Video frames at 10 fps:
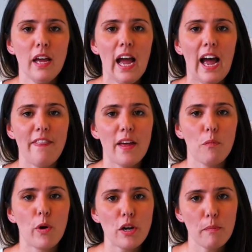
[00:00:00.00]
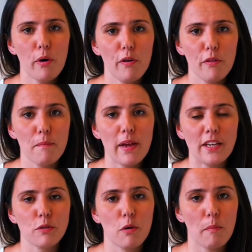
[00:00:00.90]
And then when you put them
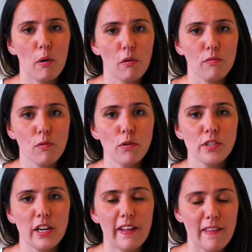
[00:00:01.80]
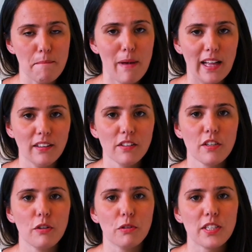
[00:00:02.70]
into a bowl of water and they melt,
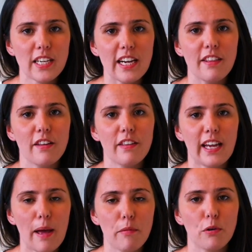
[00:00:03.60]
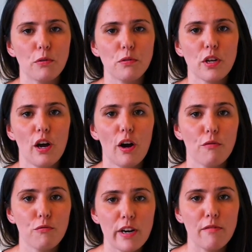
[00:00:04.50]
you'll see that the chemicals are
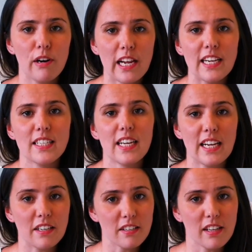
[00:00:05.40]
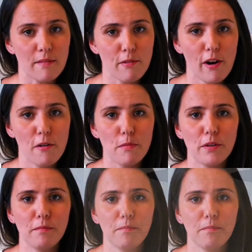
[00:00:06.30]
re-released into the environment.